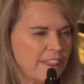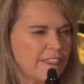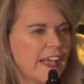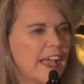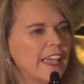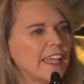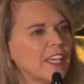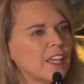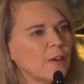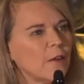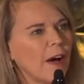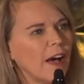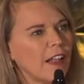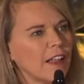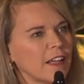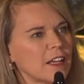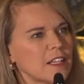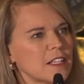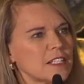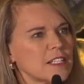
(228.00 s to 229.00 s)
Thank you,
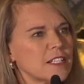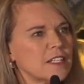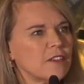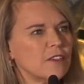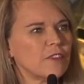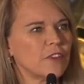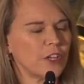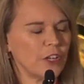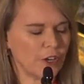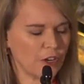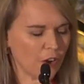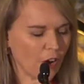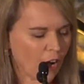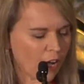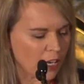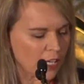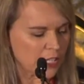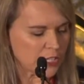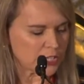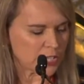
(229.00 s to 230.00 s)
Alex, for your
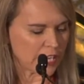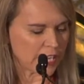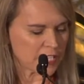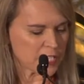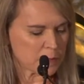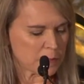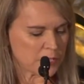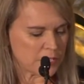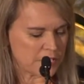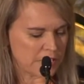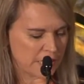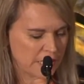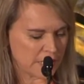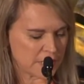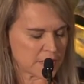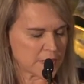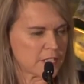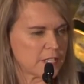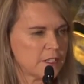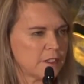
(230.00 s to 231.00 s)
knowledge and
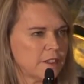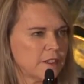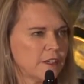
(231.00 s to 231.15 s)
expertise,